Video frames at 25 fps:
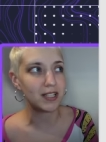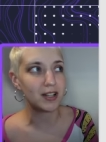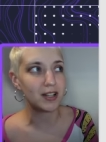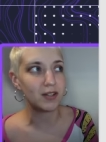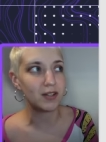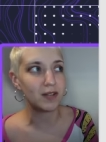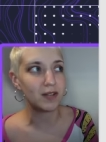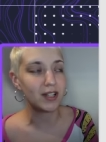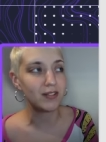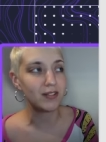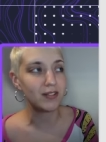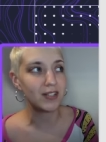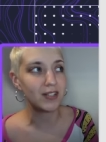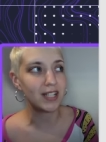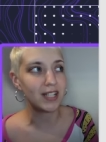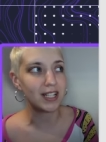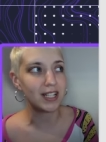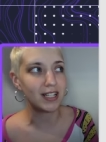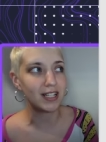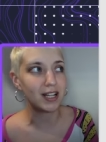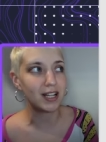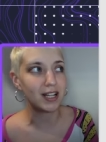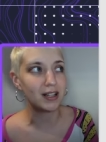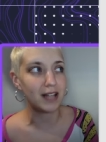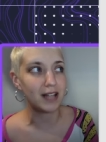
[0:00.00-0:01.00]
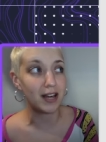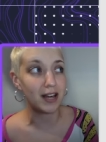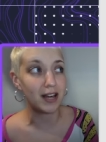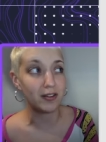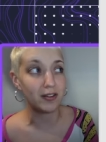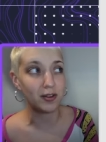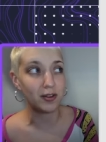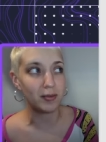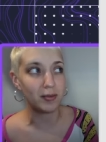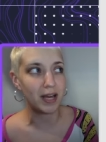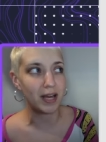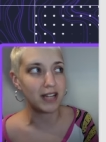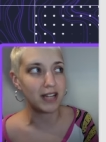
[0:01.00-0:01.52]
on irrelevant and
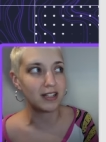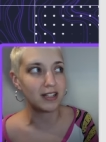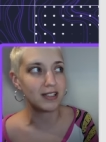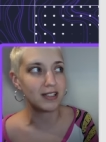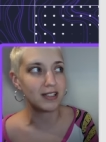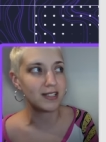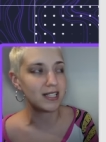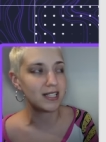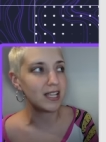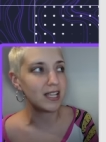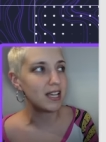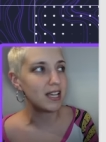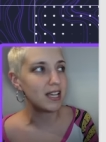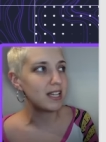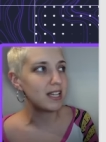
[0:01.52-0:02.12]
collateral matters,